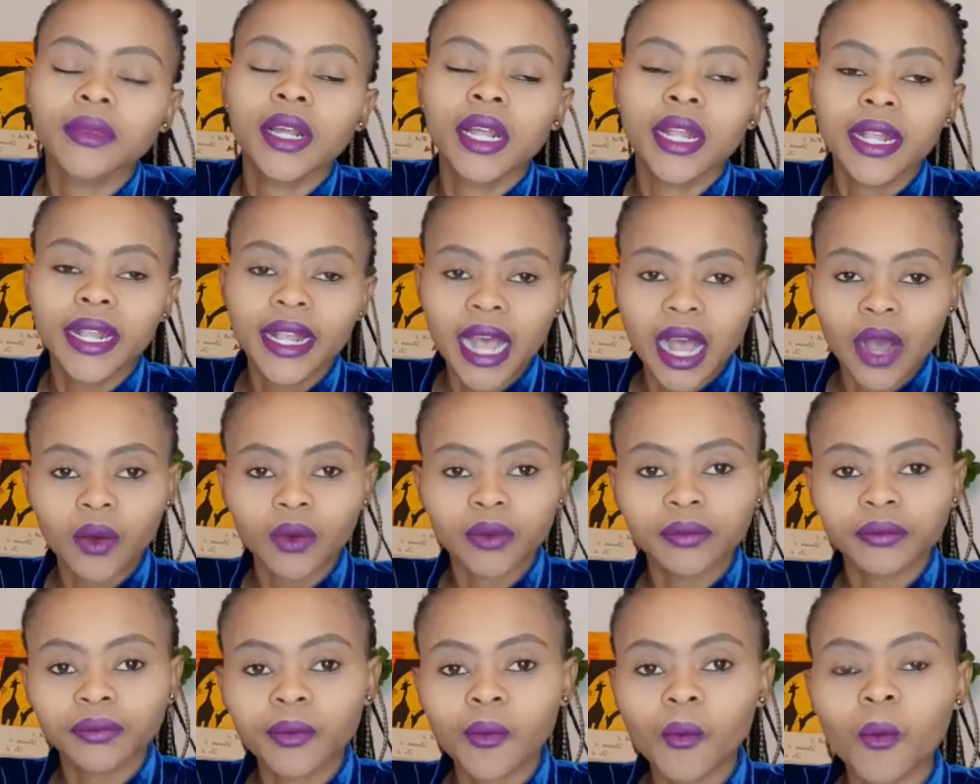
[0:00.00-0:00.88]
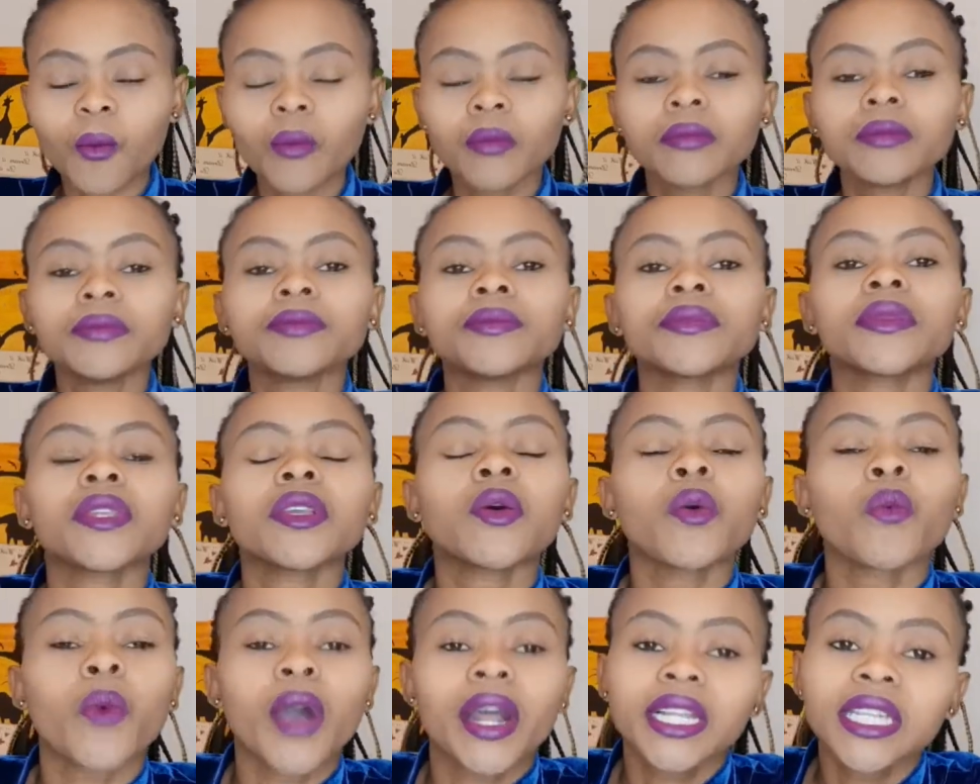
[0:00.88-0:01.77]
Now,
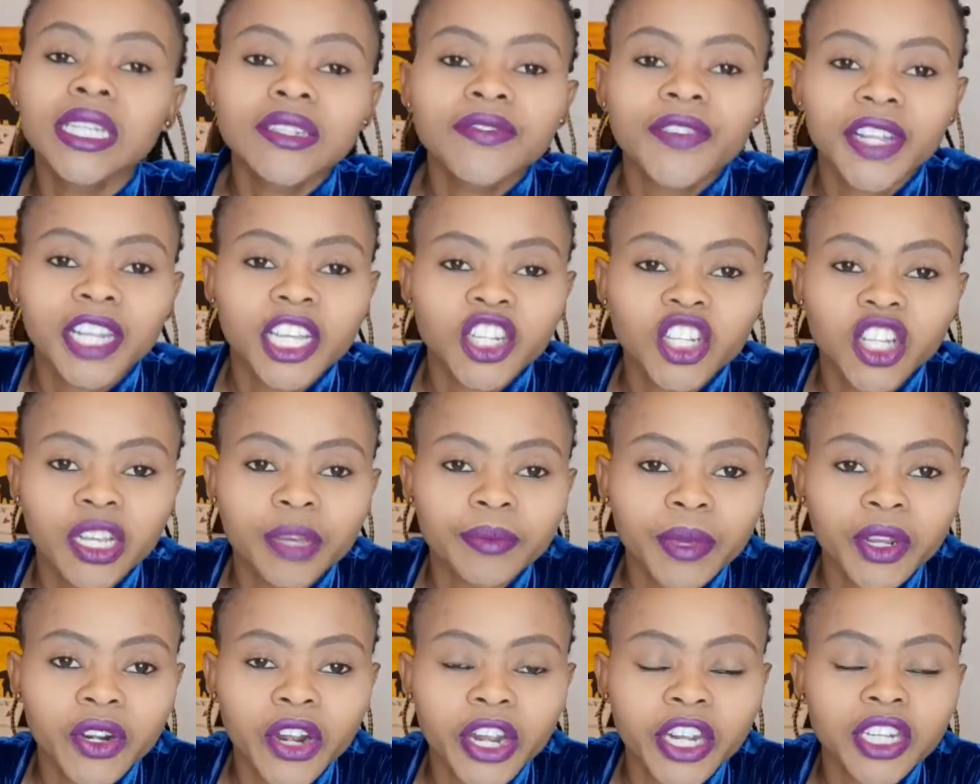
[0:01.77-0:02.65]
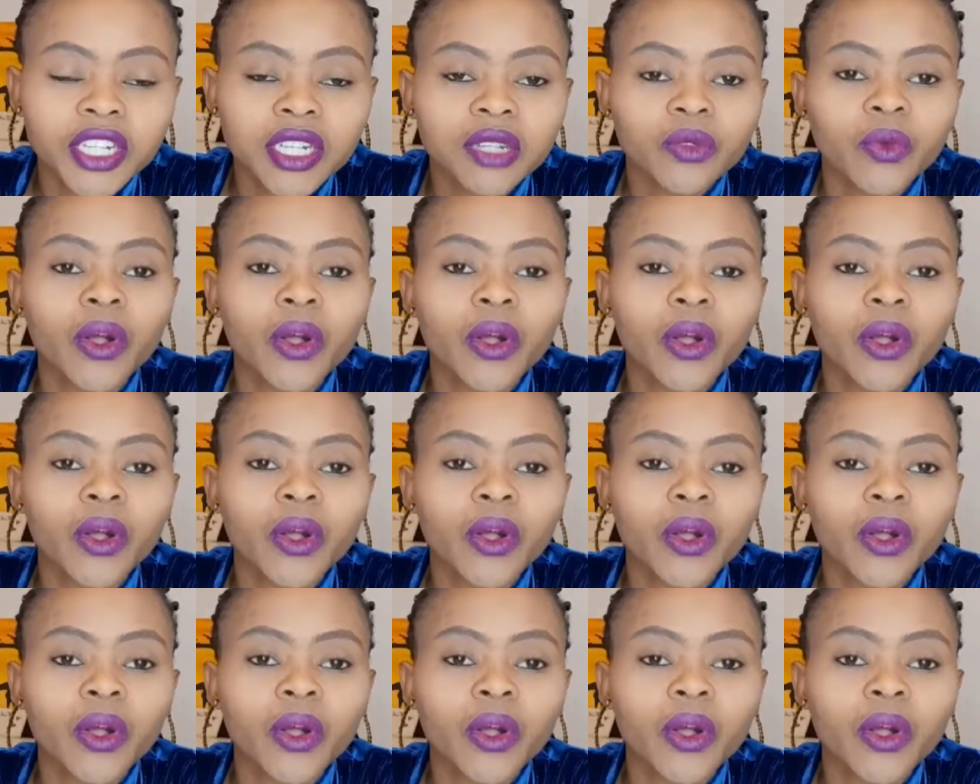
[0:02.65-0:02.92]
what is financial immigration?